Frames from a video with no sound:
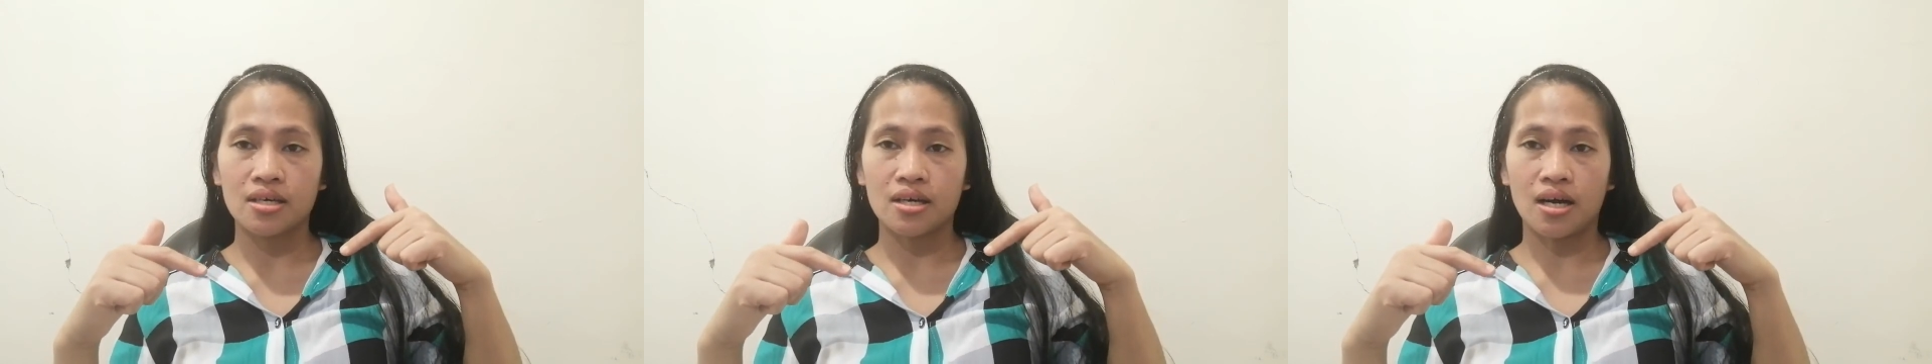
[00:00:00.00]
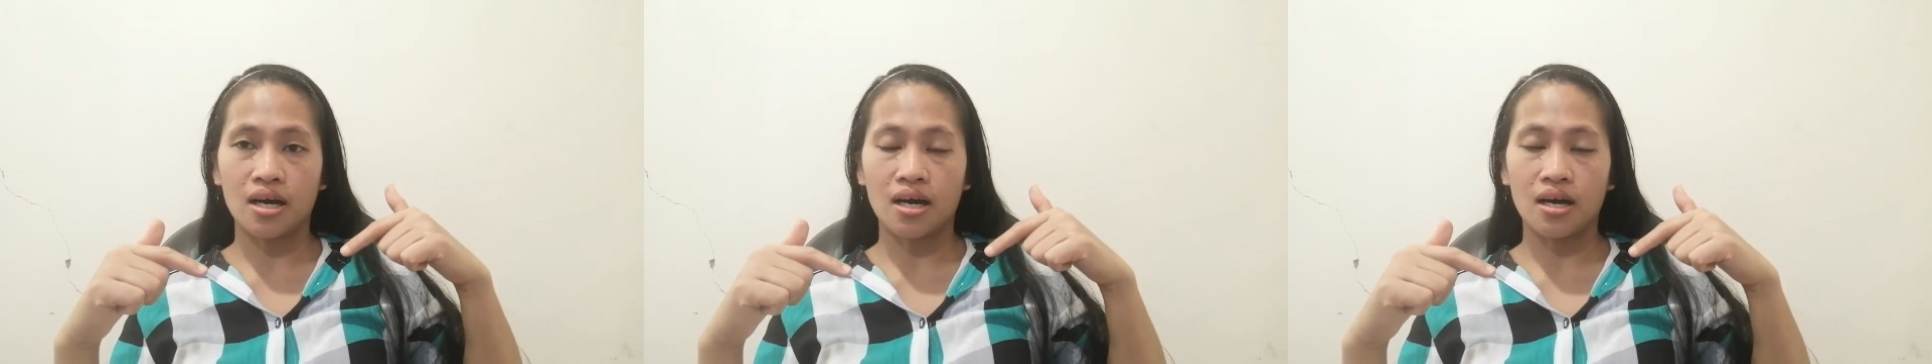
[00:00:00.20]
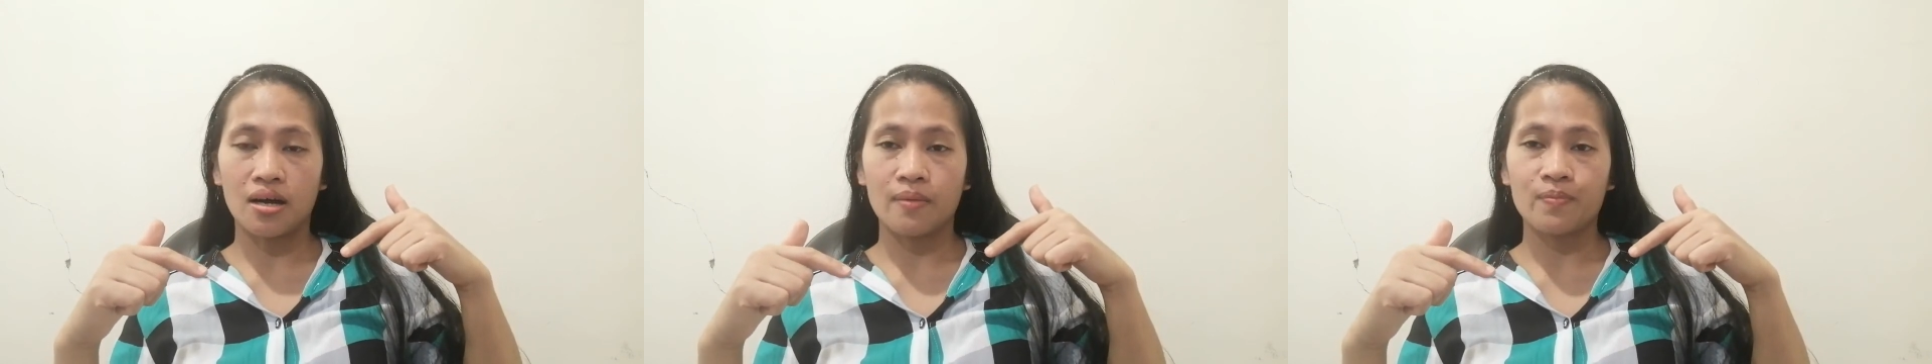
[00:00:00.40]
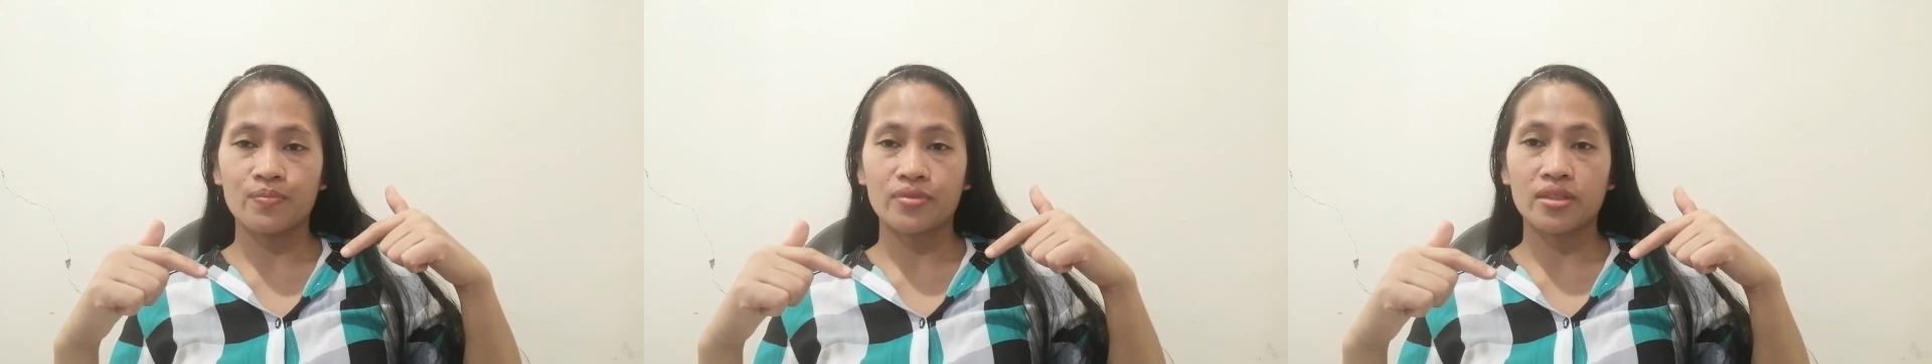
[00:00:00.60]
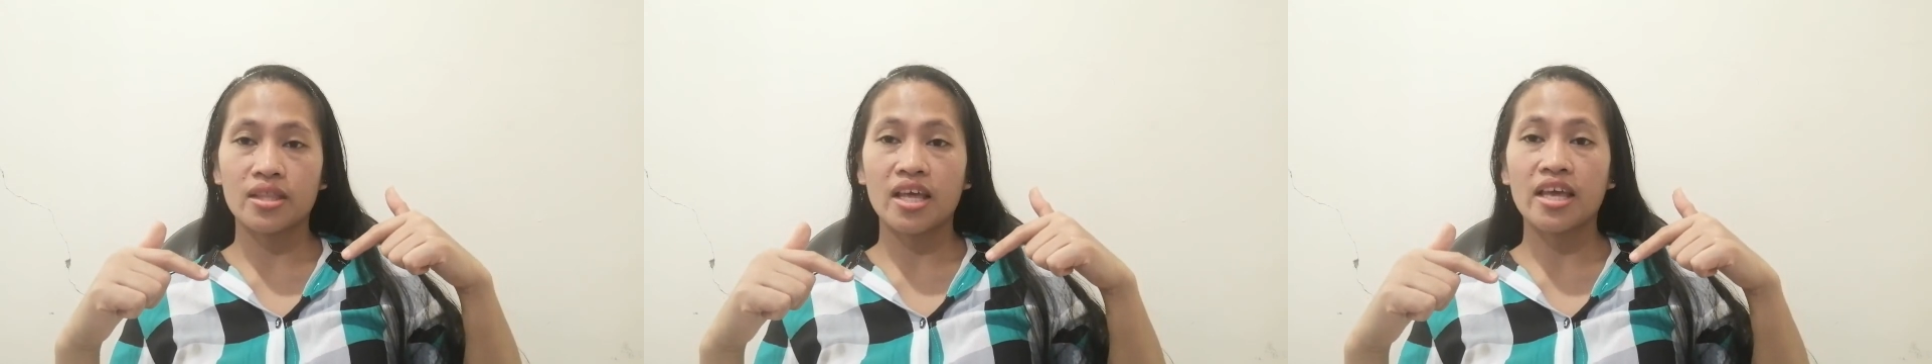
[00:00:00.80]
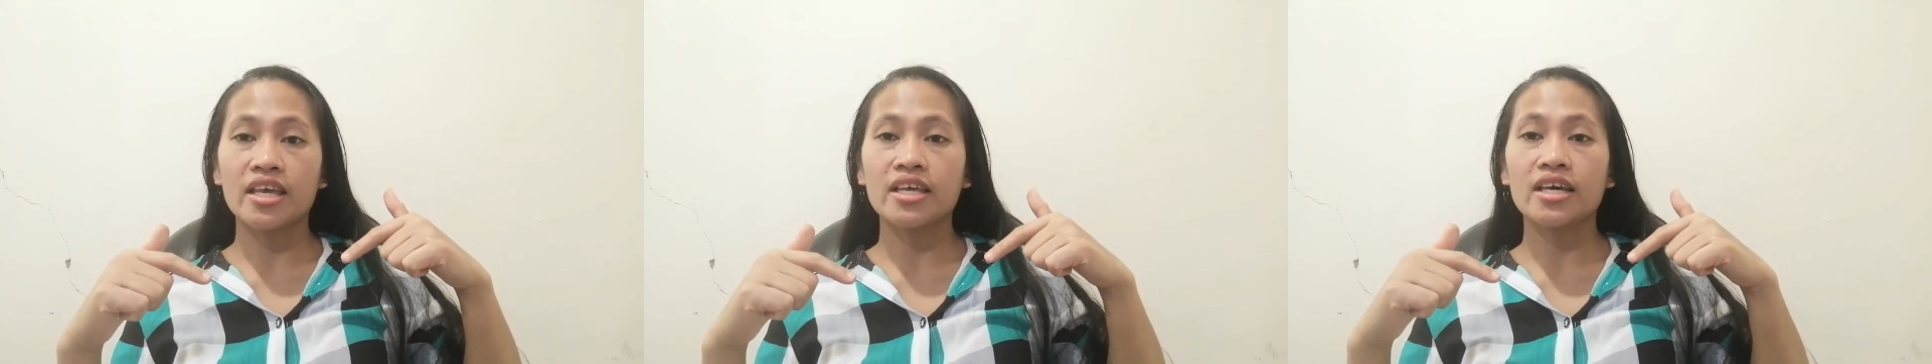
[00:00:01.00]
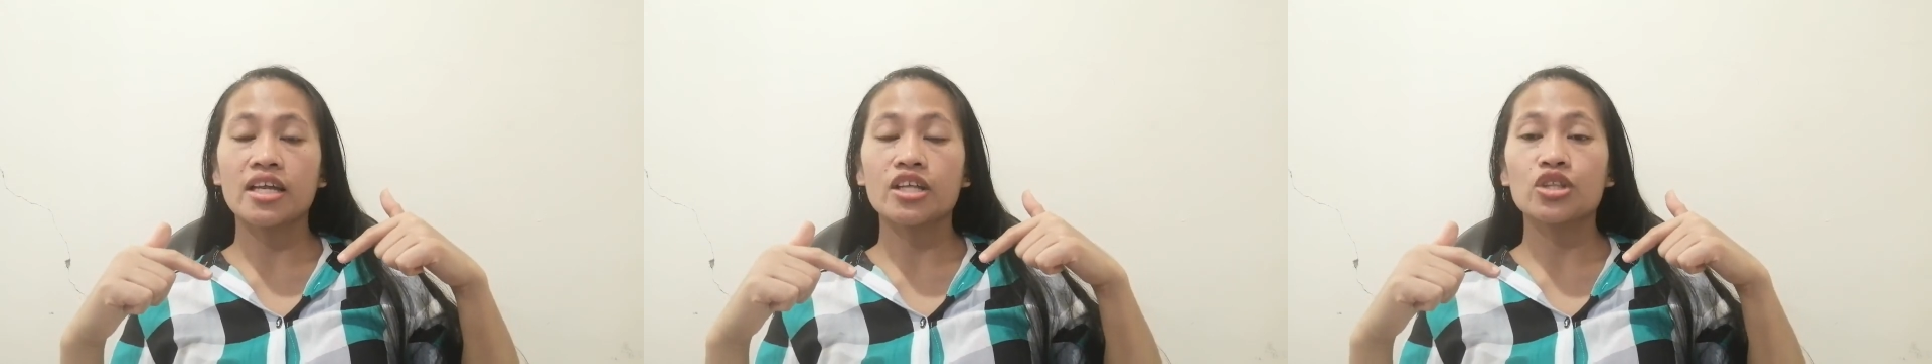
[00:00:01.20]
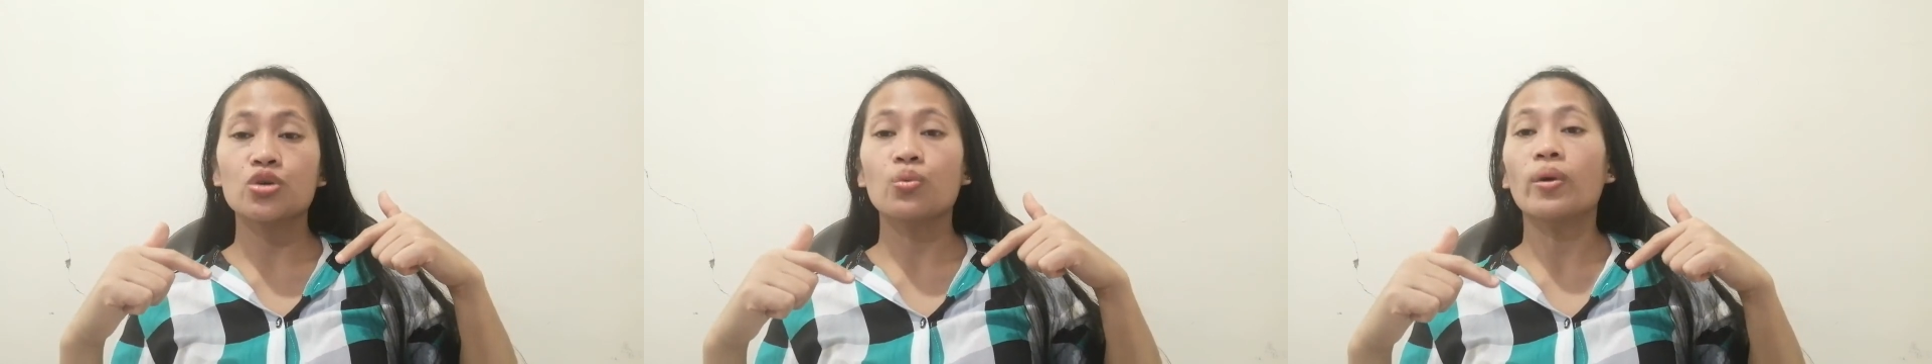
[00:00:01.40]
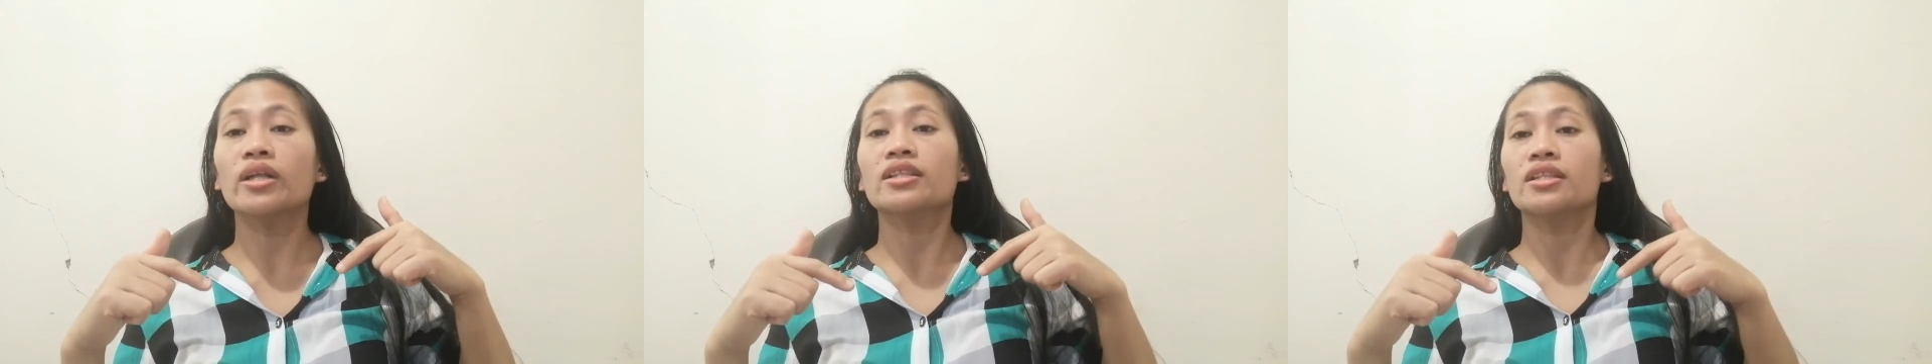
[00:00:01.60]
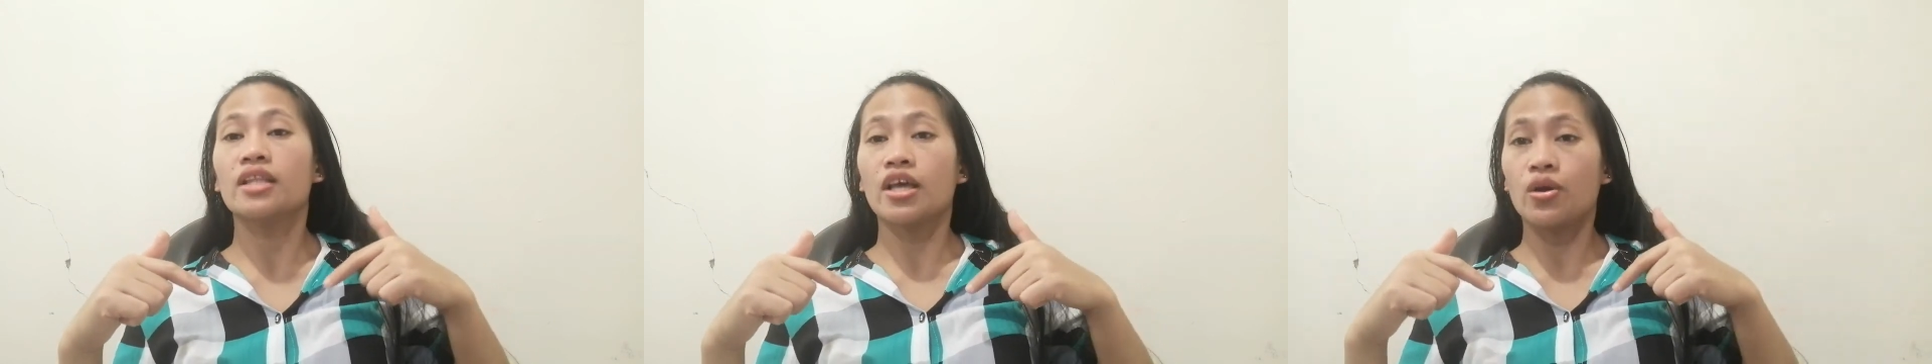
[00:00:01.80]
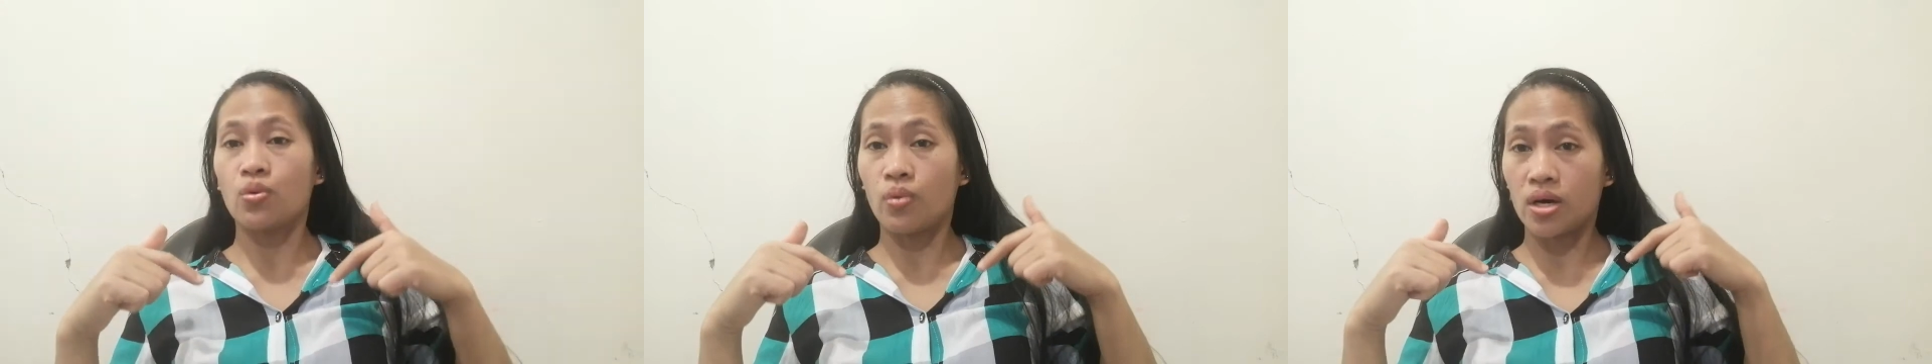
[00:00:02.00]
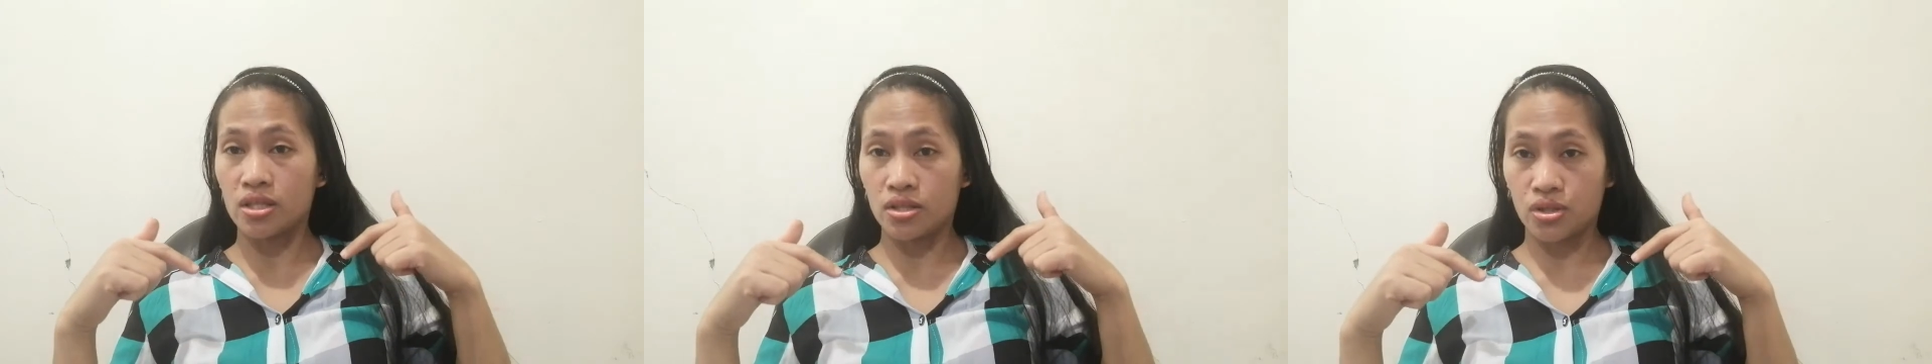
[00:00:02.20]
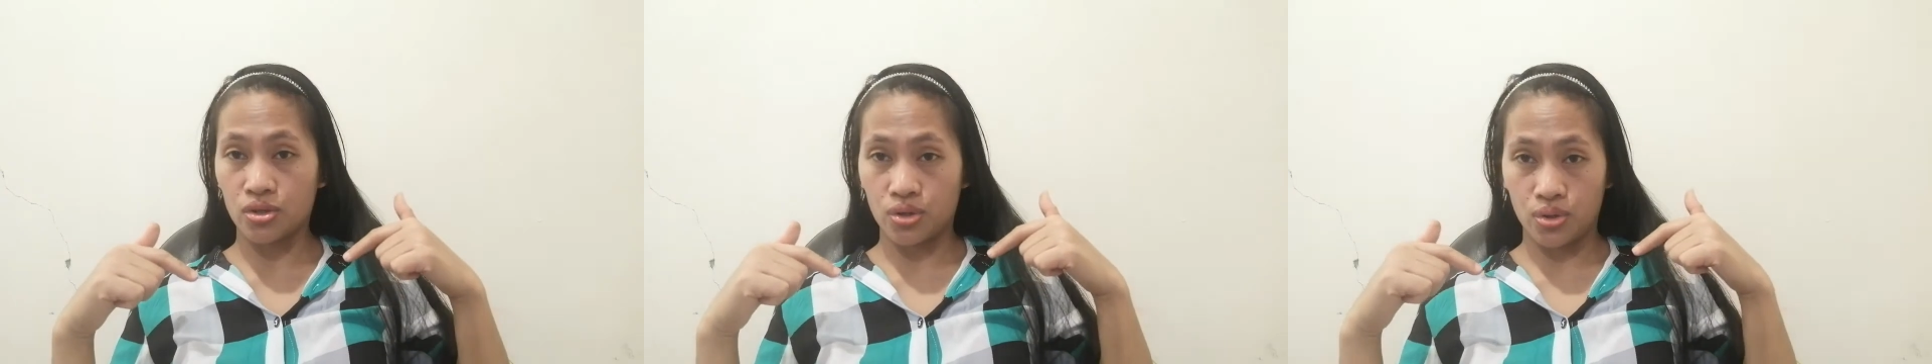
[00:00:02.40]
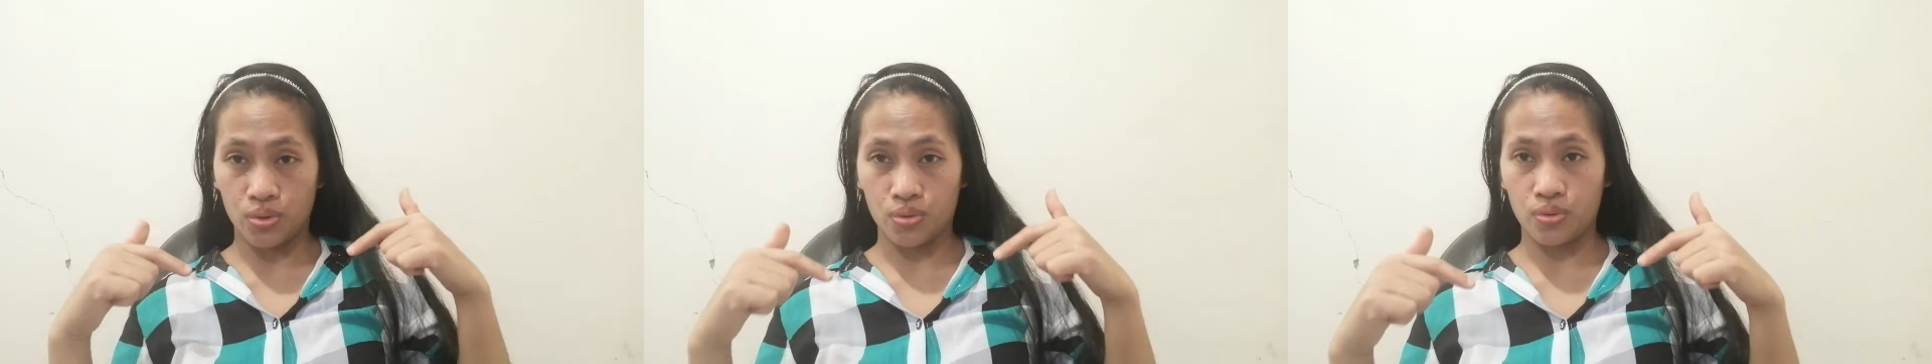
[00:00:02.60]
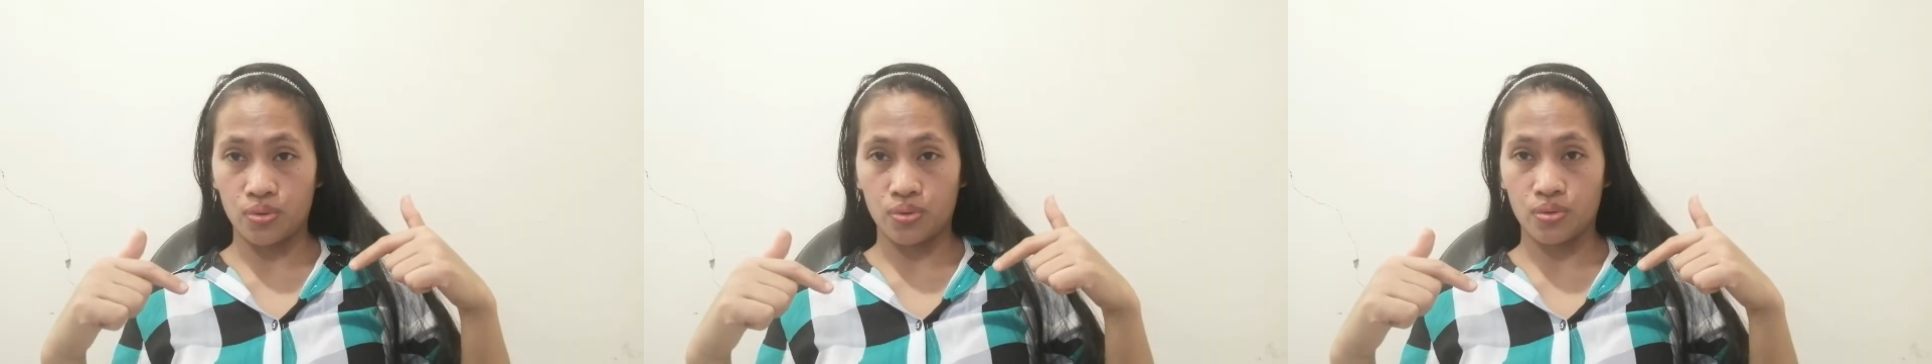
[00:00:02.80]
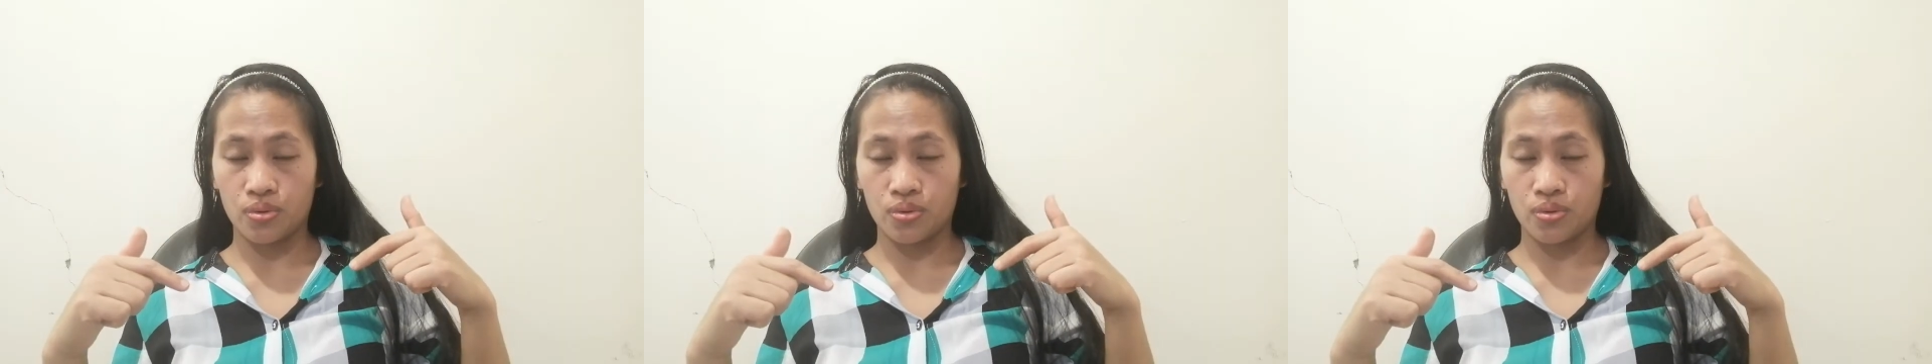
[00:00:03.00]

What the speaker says: uh they gonna do what they want to do.